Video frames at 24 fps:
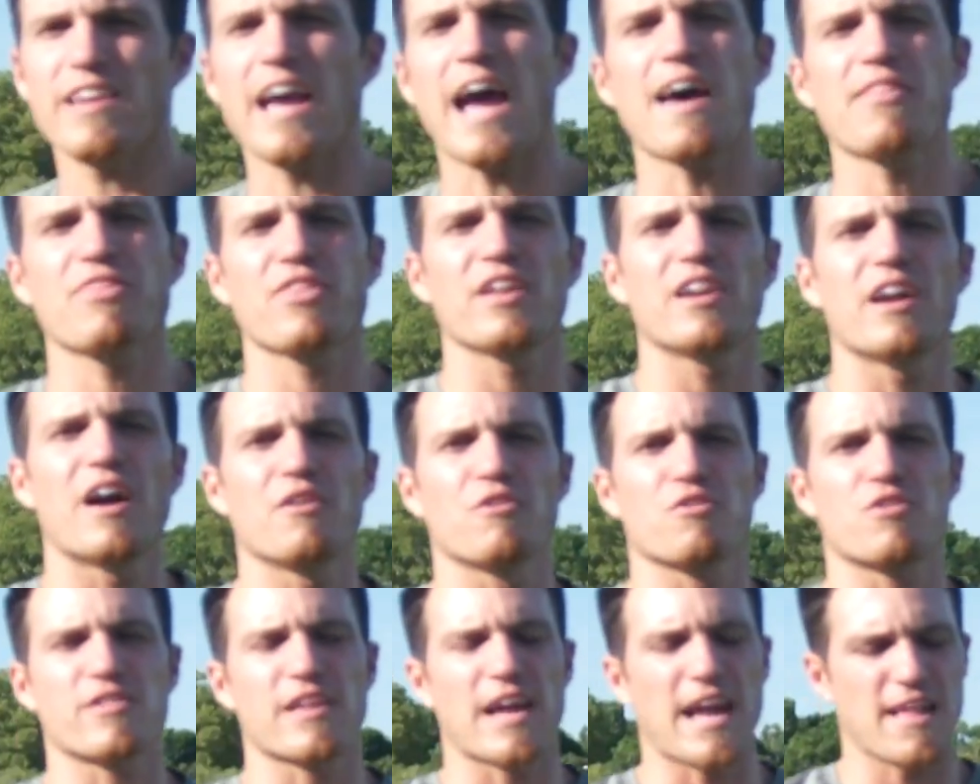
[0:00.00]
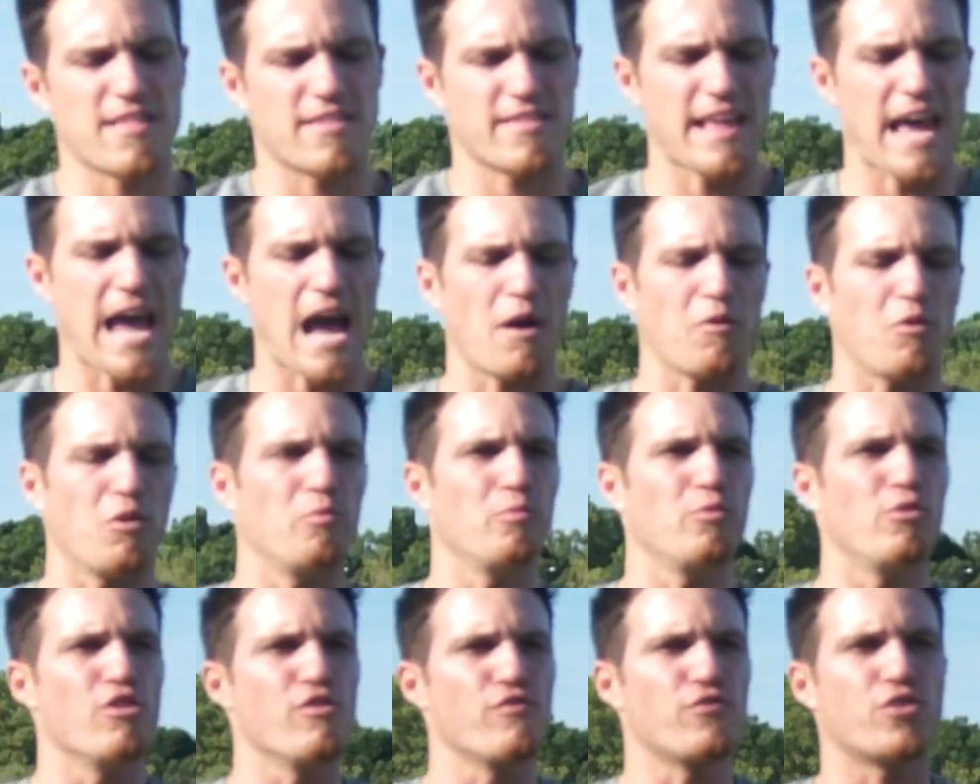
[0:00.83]
the athlete understands that, we'll
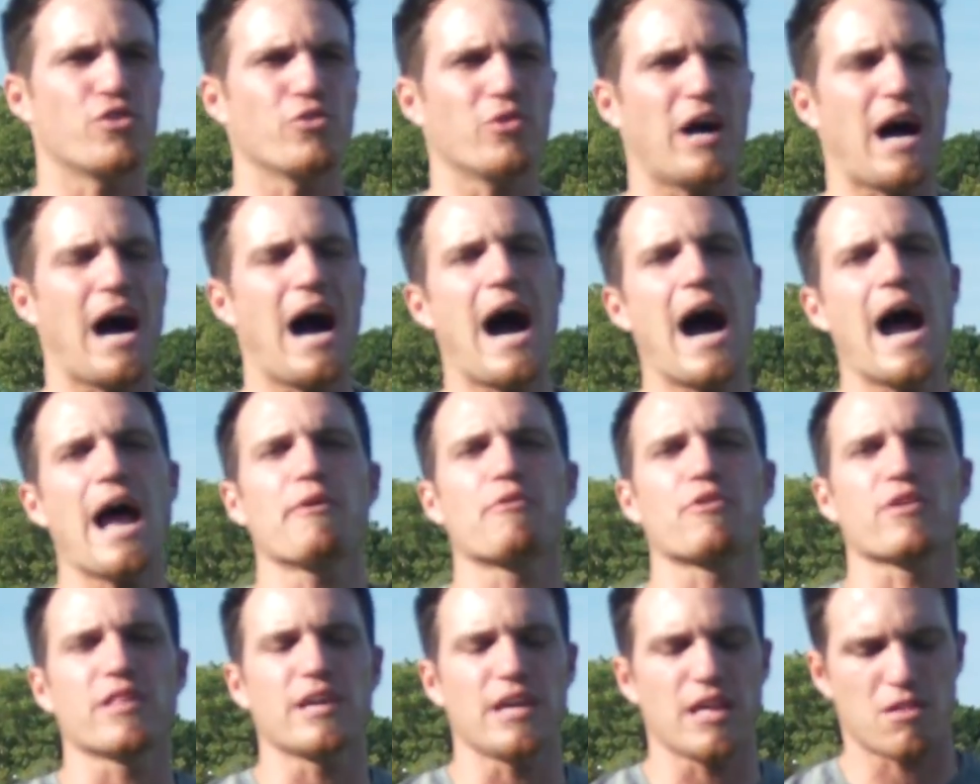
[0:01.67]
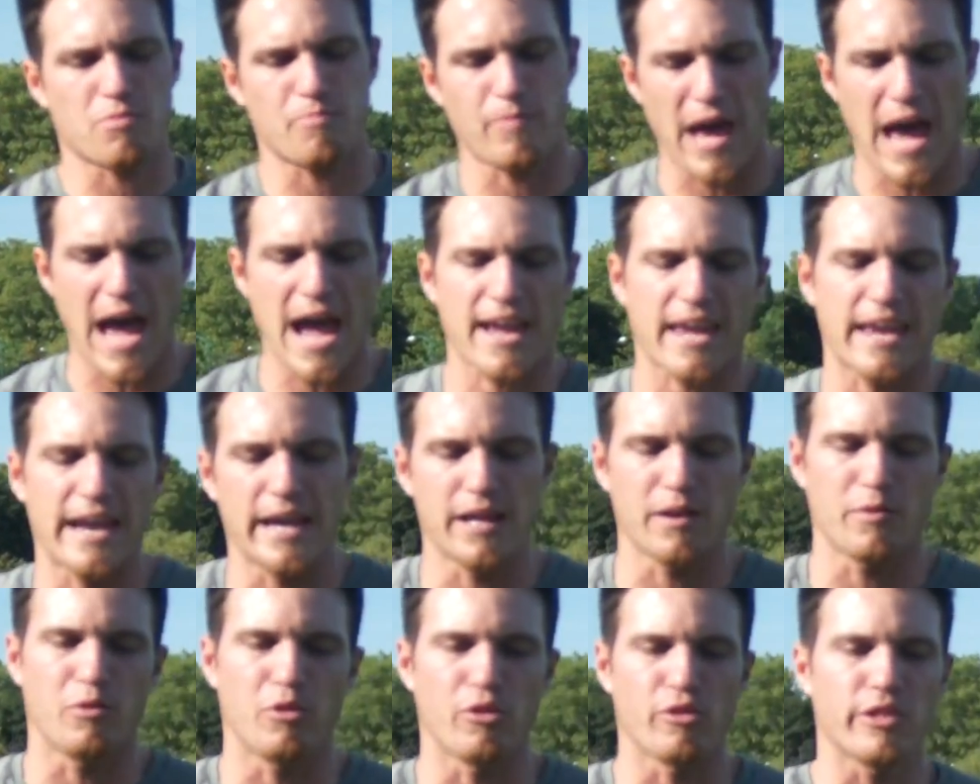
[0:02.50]
move to a high release
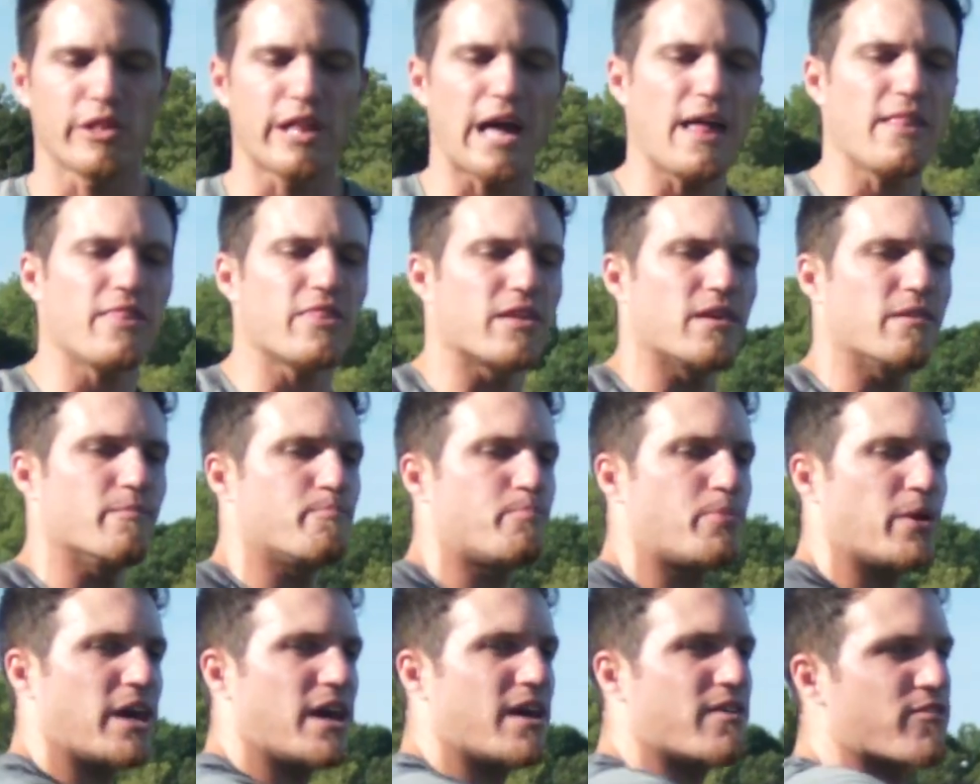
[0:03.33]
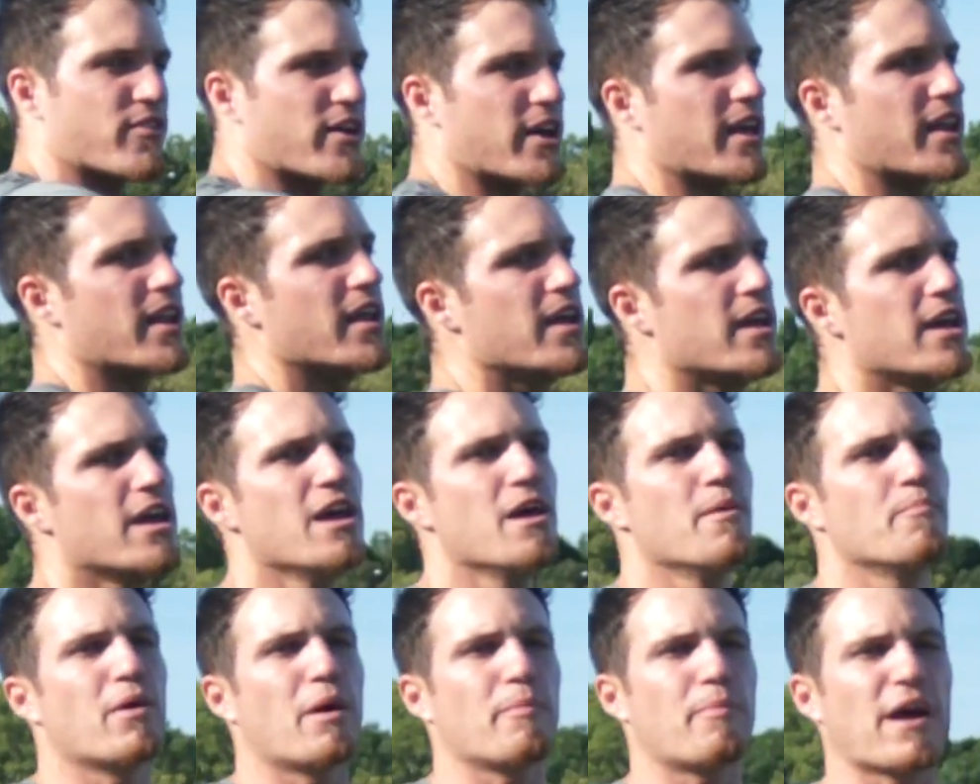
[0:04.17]
backhand and we'll let them pivot,
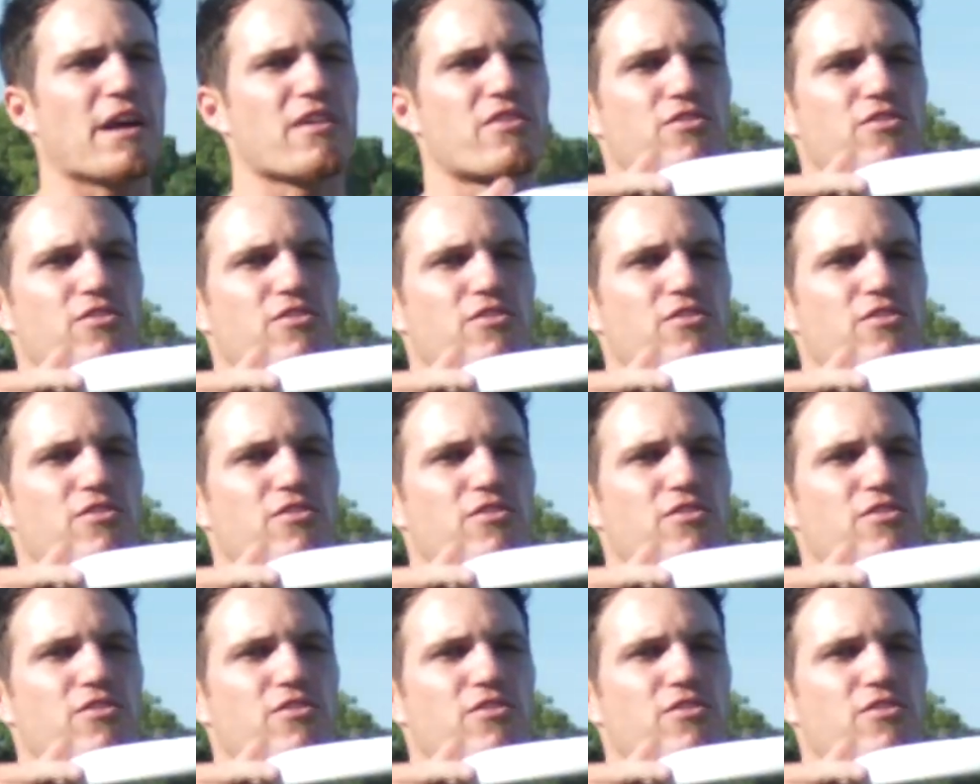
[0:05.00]
but by